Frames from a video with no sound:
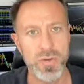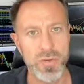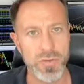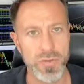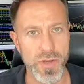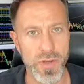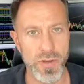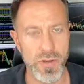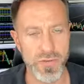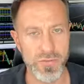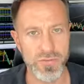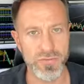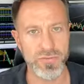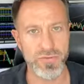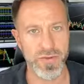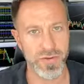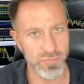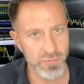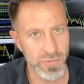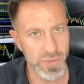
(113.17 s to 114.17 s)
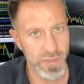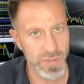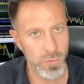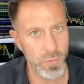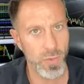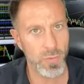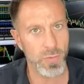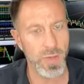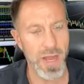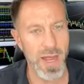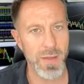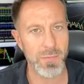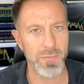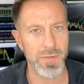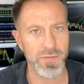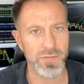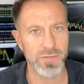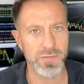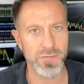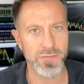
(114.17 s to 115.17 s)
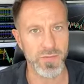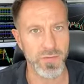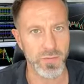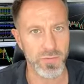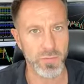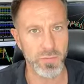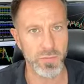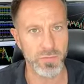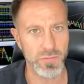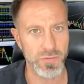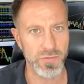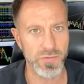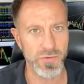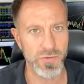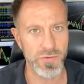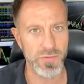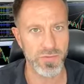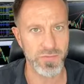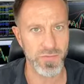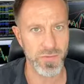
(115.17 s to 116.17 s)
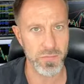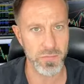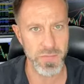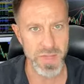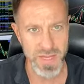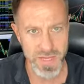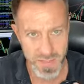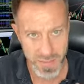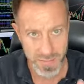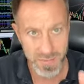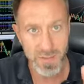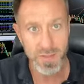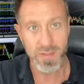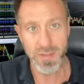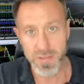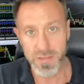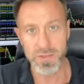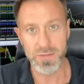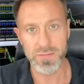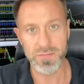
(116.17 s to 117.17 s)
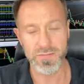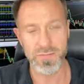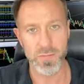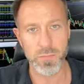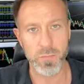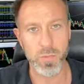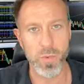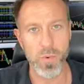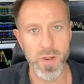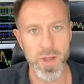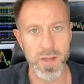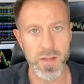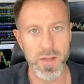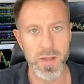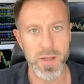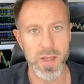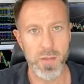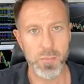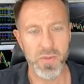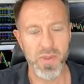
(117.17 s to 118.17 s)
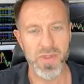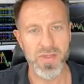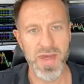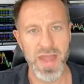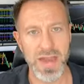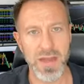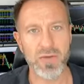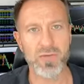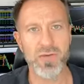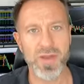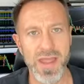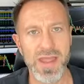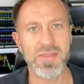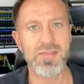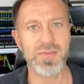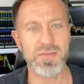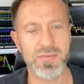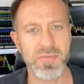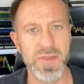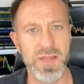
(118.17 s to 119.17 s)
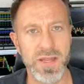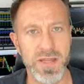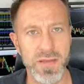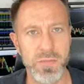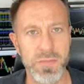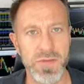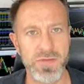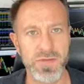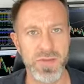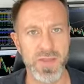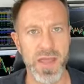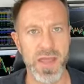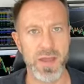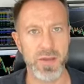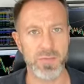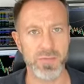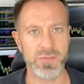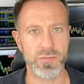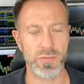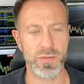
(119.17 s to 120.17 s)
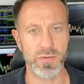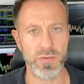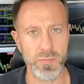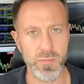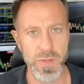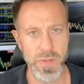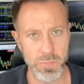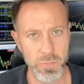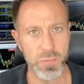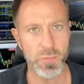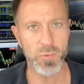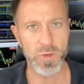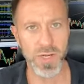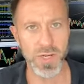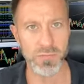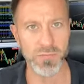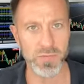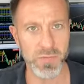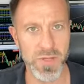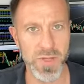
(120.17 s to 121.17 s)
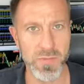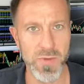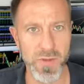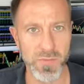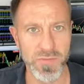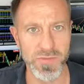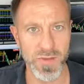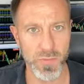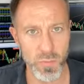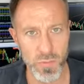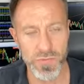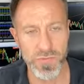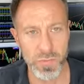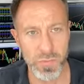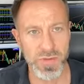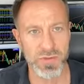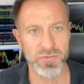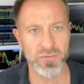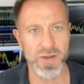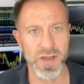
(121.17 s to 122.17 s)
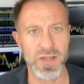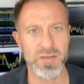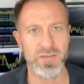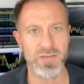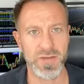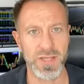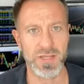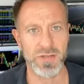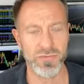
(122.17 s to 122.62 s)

who knows? Generally, what will happen is the stocks will return to the mean at some point. But that creates a feeling of missing out. So a lot of people will come to me at the moment and say, what's the best strategy